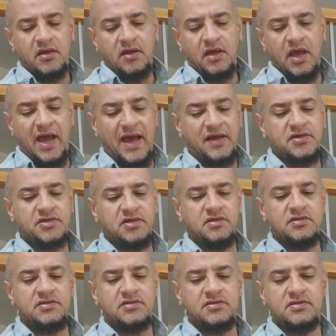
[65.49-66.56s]

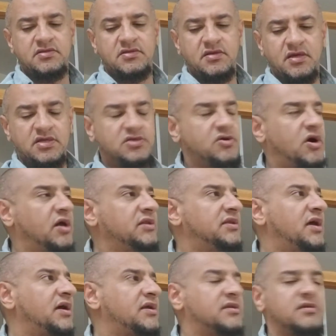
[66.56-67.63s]
actions, his
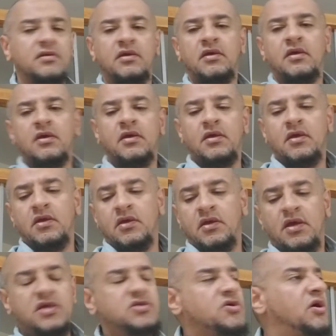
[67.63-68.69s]
conduct
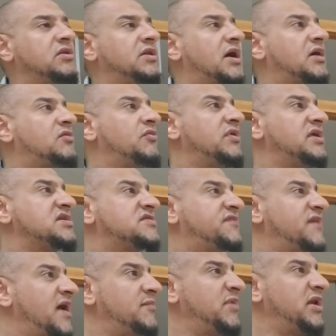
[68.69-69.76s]
with his
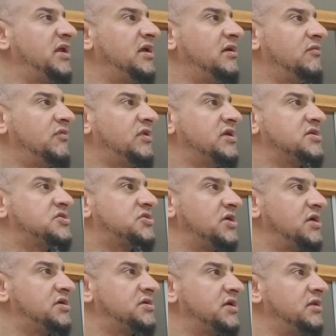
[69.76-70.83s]
family, with his
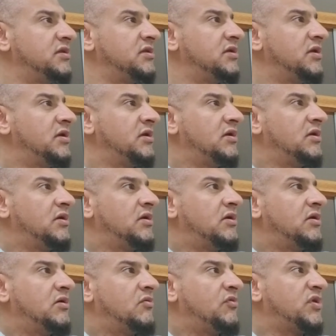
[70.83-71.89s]
children,
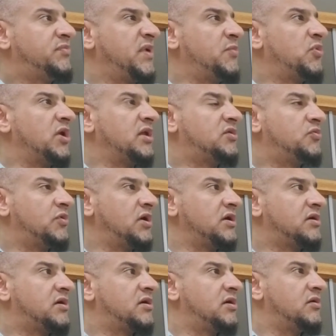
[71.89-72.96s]
with people at
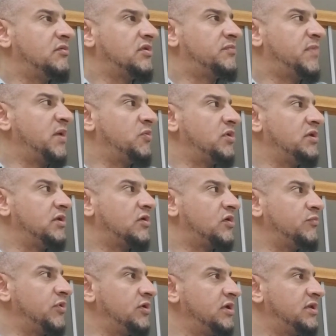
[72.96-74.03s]
work, with people in the
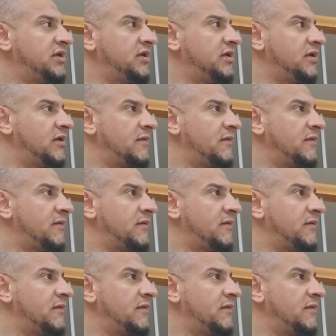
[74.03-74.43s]
community.